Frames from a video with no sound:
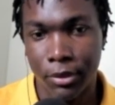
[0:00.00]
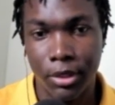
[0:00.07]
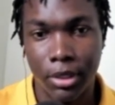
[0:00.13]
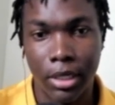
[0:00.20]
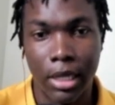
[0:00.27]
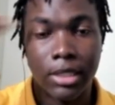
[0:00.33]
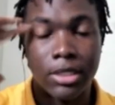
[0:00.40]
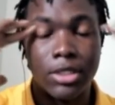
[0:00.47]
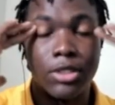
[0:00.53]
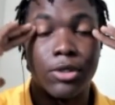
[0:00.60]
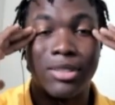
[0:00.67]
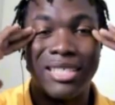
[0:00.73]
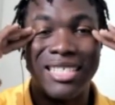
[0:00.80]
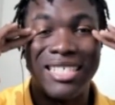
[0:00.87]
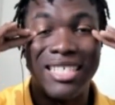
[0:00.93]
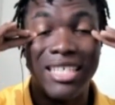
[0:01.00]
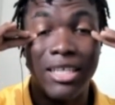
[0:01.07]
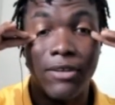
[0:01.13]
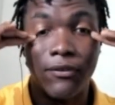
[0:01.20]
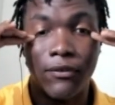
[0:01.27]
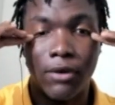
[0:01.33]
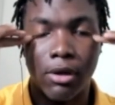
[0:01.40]
That's your
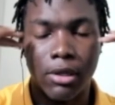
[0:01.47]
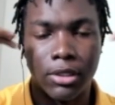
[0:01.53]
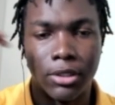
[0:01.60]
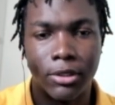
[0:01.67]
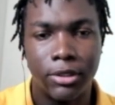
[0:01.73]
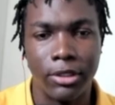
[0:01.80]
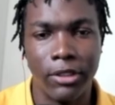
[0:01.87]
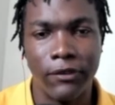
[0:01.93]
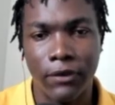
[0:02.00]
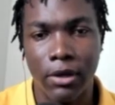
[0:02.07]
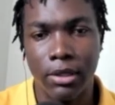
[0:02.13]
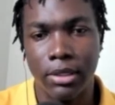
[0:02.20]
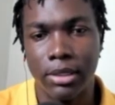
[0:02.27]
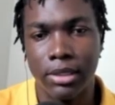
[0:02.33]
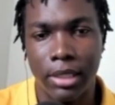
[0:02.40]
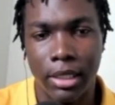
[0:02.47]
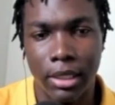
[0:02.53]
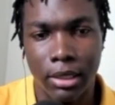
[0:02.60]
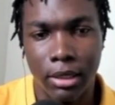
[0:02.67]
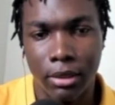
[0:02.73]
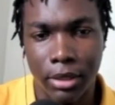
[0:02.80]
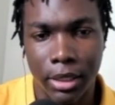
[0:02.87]
default. Your default is
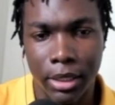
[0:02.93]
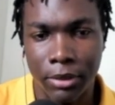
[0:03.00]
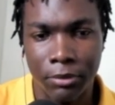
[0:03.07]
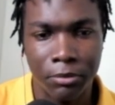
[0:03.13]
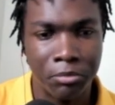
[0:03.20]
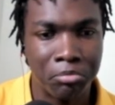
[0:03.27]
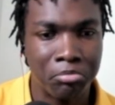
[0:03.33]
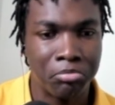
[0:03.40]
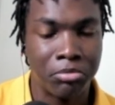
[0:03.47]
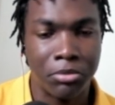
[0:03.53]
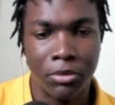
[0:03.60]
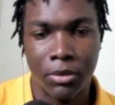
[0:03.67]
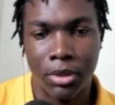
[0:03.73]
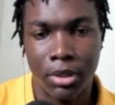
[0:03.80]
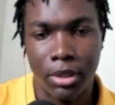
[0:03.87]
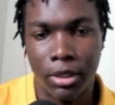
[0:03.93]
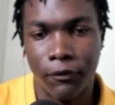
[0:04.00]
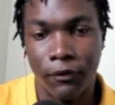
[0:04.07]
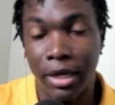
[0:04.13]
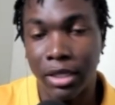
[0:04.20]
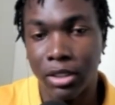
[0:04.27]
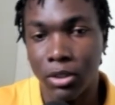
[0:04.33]
like, all right,
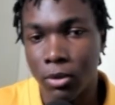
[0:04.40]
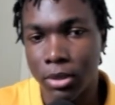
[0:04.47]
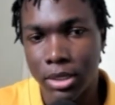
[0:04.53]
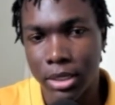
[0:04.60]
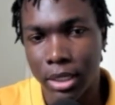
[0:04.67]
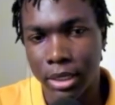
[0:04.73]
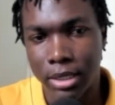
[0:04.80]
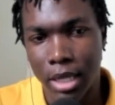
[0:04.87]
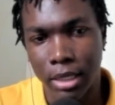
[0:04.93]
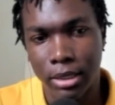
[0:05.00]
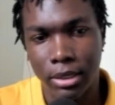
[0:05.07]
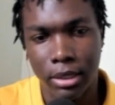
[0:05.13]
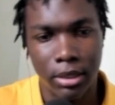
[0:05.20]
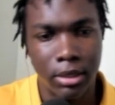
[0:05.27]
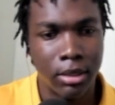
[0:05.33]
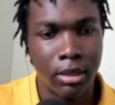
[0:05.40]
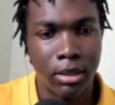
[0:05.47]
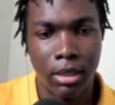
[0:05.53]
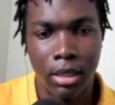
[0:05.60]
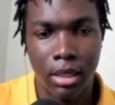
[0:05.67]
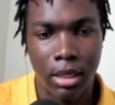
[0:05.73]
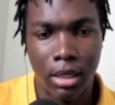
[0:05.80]
if I don't see a tactic,
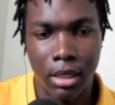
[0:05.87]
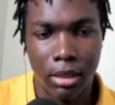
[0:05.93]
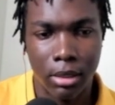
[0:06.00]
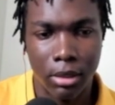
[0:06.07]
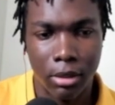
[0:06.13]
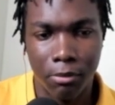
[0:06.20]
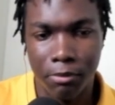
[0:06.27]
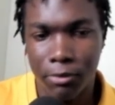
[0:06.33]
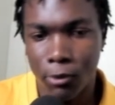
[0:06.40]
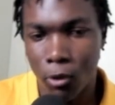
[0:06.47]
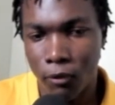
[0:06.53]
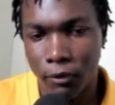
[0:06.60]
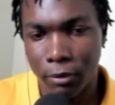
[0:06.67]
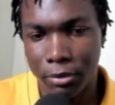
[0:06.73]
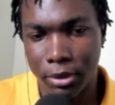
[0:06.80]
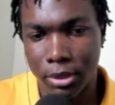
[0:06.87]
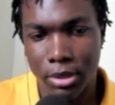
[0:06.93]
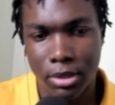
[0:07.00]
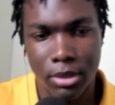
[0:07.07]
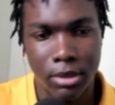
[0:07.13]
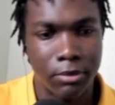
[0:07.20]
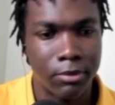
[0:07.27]
improve a
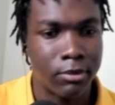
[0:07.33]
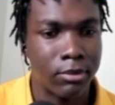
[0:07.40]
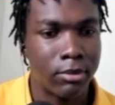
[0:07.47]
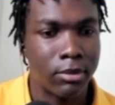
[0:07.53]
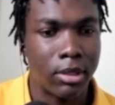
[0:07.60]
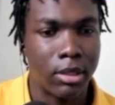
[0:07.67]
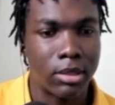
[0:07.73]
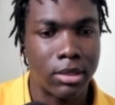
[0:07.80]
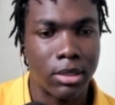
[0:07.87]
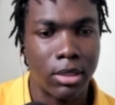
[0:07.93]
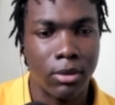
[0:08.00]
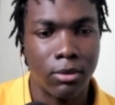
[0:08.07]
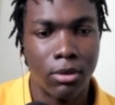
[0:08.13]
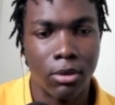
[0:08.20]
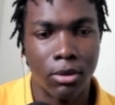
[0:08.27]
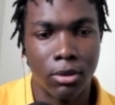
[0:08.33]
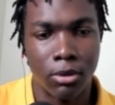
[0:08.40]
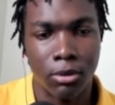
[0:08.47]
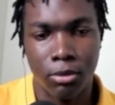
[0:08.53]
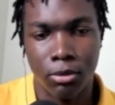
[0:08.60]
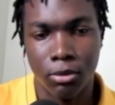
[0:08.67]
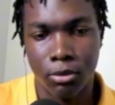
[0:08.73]
piece. Let's say you
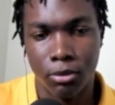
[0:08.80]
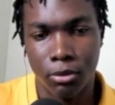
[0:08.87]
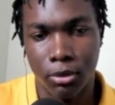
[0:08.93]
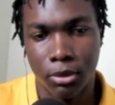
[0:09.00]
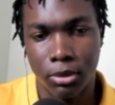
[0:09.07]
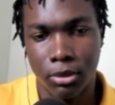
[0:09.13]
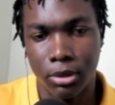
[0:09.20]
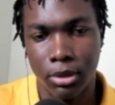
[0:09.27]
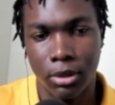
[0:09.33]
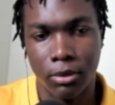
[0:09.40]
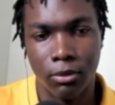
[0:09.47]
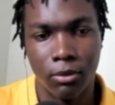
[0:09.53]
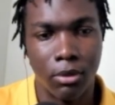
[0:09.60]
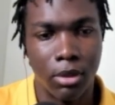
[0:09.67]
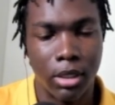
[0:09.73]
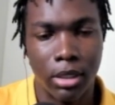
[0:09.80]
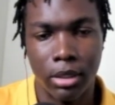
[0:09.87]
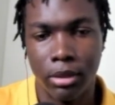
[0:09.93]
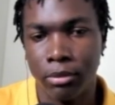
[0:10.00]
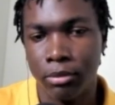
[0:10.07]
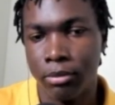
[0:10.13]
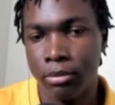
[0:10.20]
go rook to
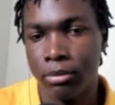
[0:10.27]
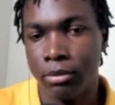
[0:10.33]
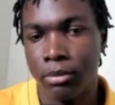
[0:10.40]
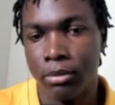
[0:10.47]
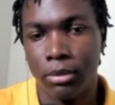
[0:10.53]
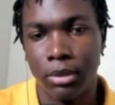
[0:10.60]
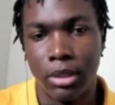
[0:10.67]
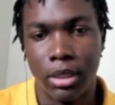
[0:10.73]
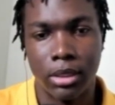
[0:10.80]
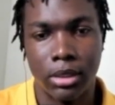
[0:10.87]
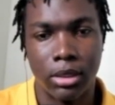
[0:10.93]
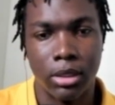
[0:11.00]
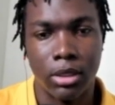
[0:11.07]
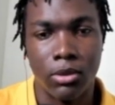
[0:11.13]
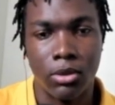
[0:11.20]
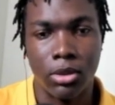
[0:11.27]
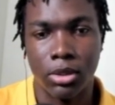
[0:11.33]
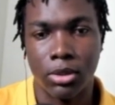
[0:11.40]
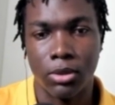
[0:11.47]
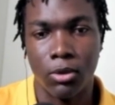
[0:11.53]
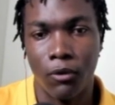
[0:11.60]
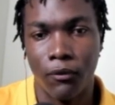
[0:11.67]
d1. Let's say you
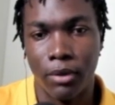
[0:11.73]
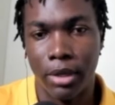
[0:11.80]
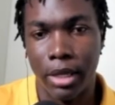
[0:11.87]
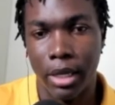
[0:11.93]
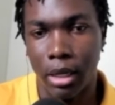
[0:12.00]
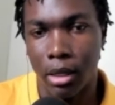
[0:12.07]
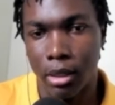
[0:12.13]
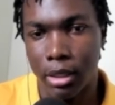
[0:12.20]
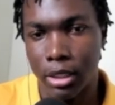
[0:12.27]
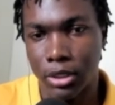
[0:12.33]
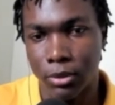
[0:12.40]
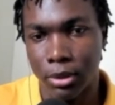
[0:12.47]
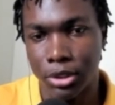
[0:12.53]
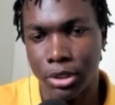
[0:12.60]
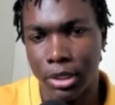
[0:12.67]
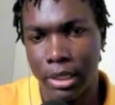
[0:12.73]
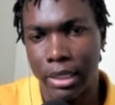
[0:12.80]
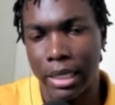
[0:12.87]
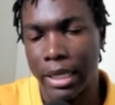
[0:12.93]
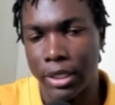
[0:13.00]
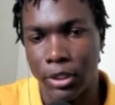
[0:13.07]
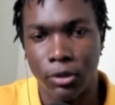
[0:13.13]
just look for like a casual check,
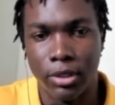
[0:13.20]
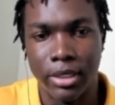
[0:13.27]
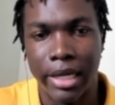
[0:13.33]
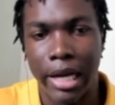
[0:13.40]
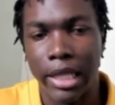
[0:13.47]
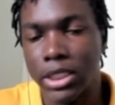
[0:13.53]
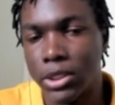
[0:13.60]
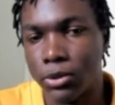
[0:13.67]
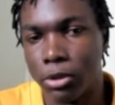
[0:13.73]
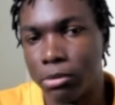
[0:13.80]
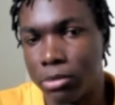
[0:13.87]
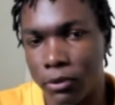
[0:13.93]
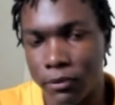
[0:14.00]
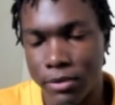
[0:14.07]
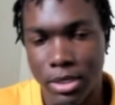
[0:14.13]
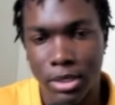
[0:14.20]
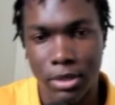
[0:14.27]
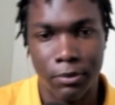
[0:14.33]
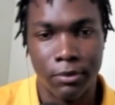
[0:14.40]
like your natural moves.